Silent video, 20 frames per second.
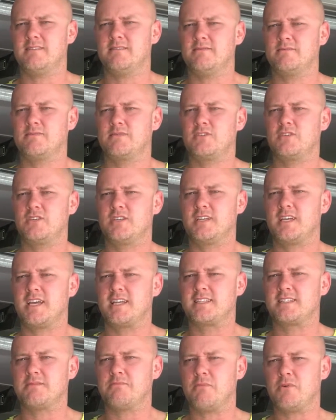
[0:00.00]
to
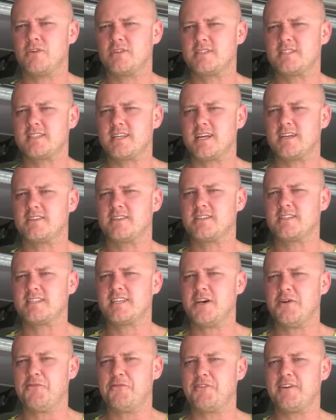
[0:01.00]
get some mods done
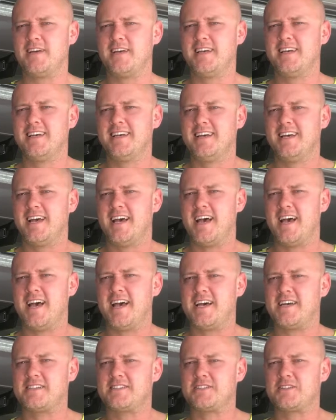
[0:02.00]
yourself.
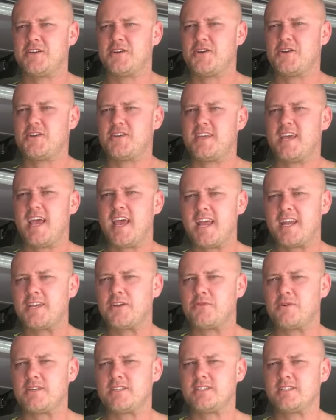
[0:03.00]
So yeah, any
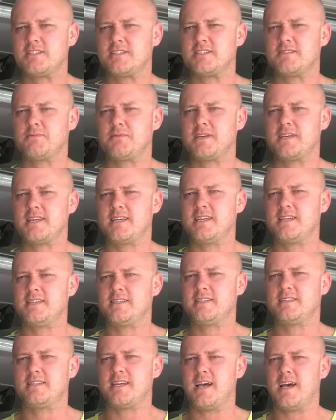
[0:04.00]
questions,
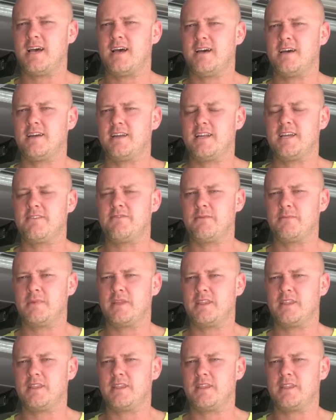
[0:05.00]
please leave them in the